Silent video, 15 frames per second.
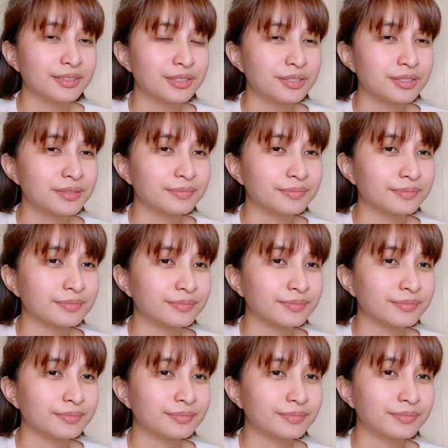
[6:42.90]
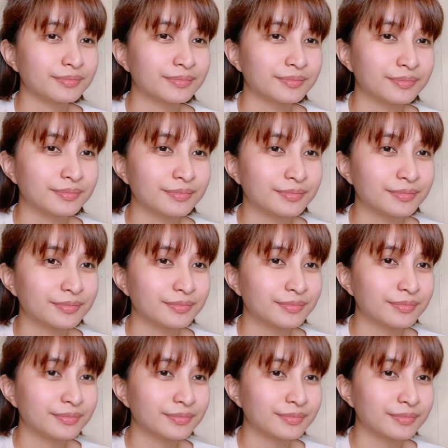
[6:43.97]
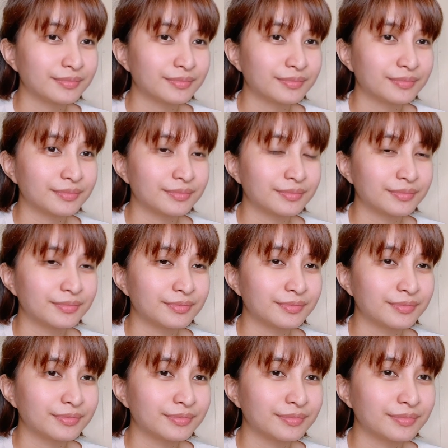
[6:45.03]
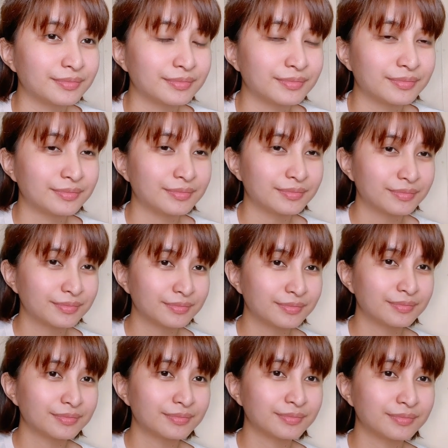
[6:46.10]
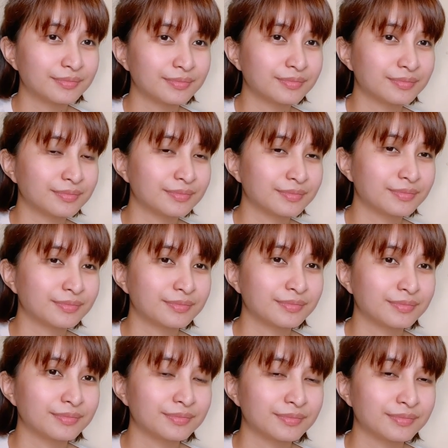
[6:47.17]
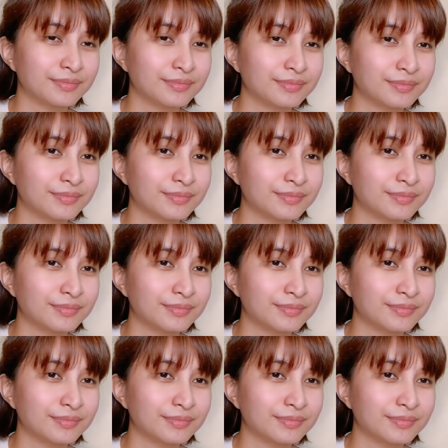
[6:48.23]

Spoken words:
No words are spoken by the person on screen.